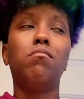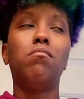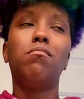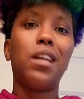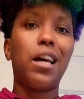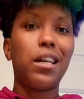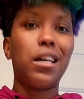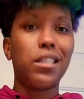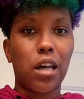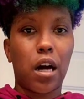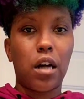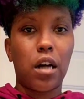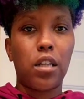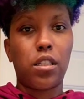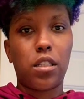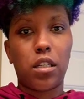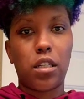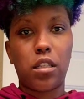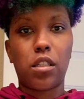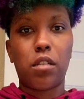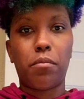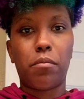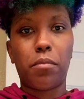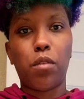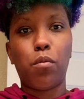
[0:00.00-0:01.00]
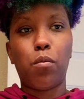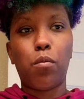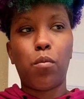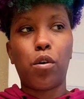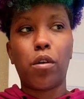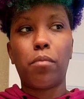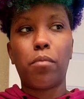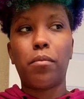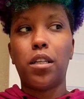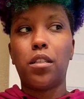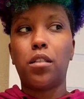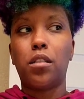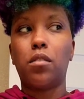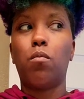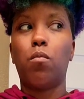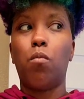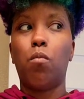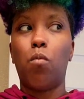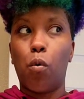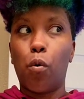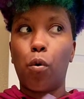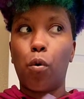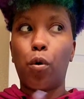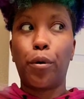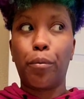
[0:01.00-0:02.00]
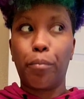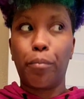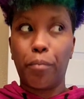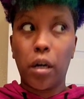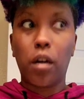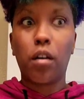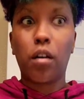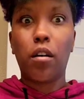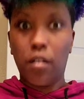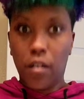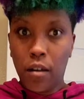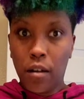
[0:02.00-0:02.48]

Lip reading: not unseasonably warm. It's warm